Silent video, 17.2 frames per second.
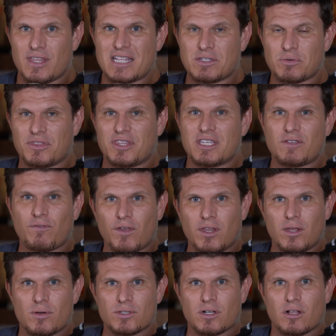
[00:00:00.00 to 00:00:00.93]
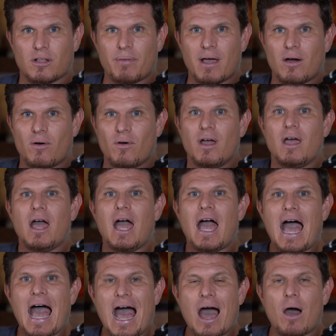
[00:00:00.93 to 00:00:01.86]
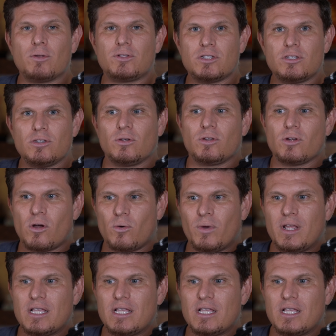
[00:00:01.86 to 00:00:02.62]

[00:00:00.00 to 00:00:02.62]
that's what this video is all about, how to do your own